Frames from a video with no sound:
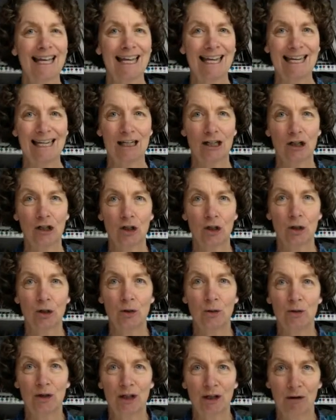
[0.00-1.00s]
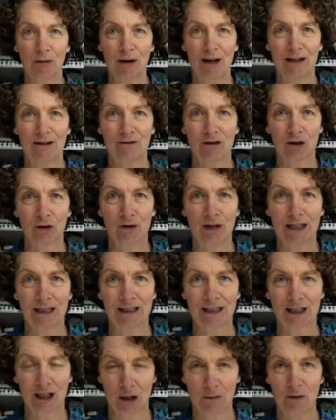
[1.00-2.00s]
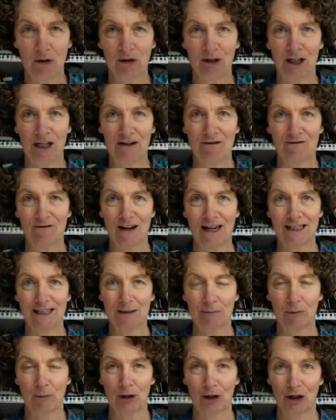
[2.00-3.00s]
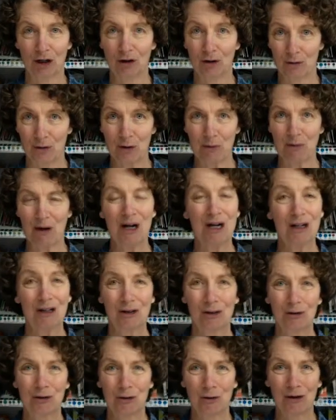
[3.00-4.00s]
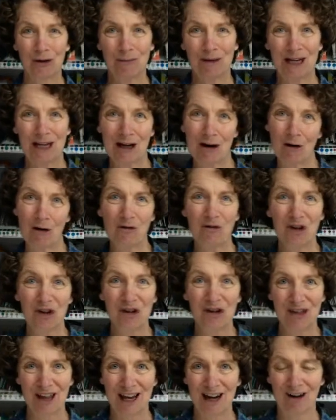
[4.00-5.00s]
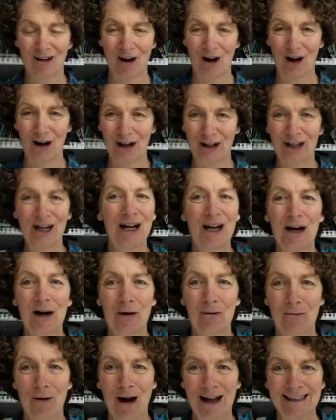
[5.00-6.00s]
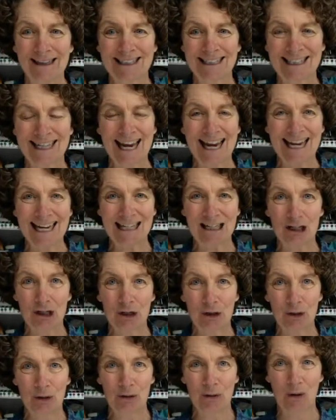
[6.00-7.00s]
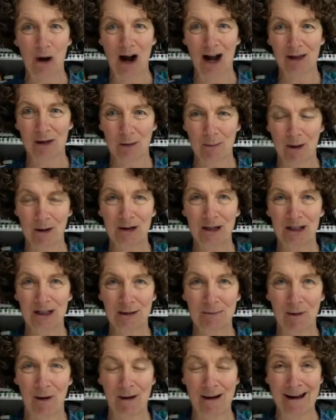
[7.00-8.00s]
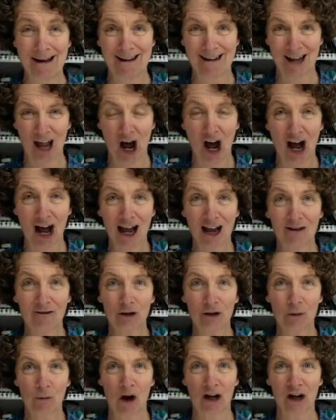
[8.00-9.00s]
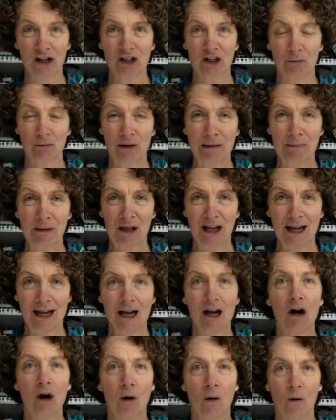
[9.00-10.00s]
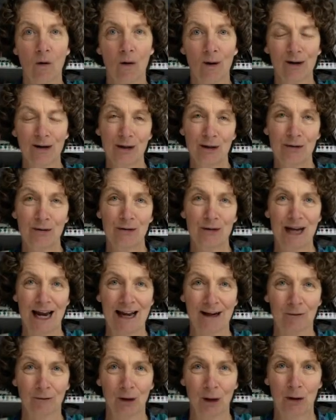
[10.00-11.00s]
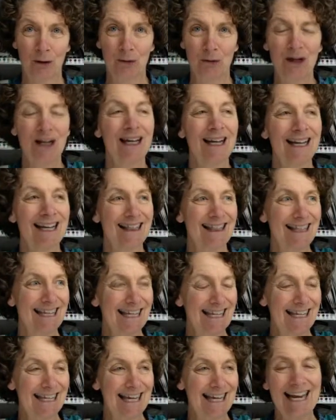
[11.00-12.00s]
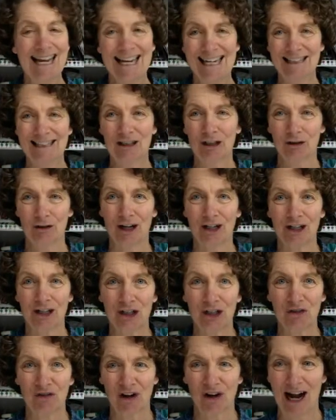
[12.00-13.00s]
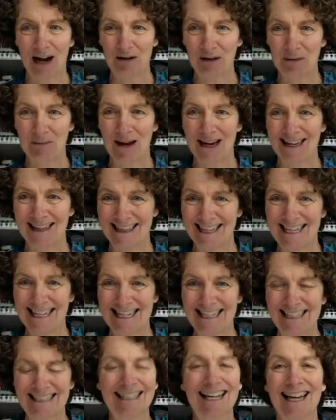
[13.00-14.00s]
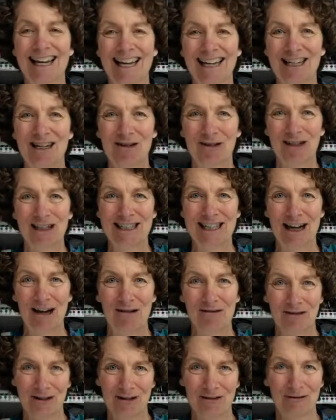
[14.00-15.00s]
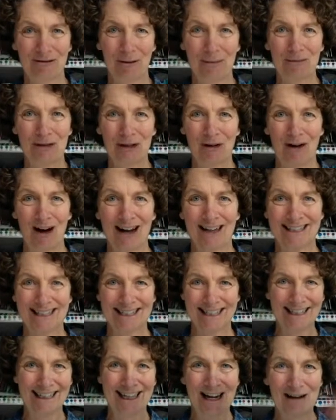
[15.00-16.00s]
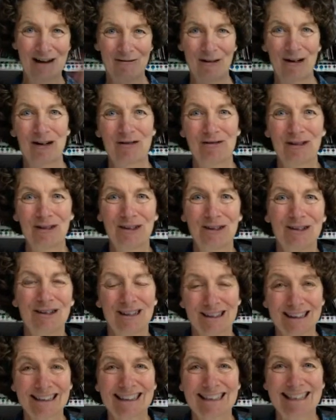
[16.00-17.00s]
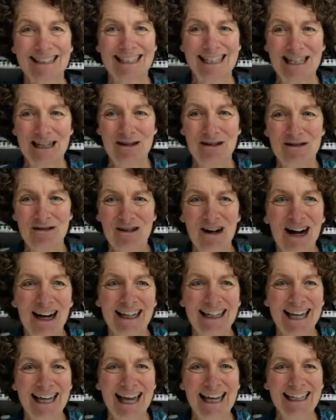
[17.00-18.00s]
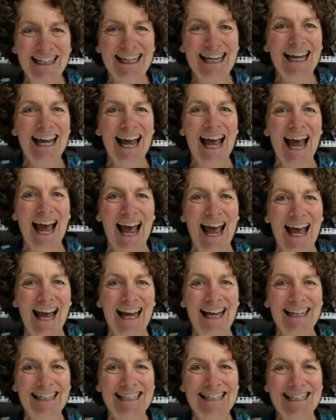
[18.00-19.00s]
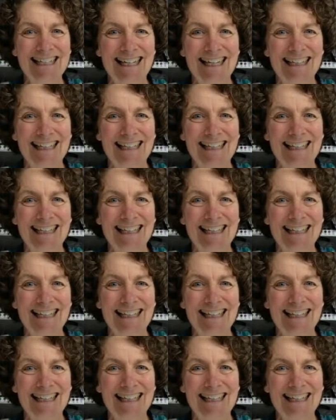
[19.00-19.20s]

into the Creative Treats community Facebook group. So join me over there on Wednesday to either participate live, to watch the replay, or to download the instructions for how to make these yourself from scratch. Wonderful to see you again, and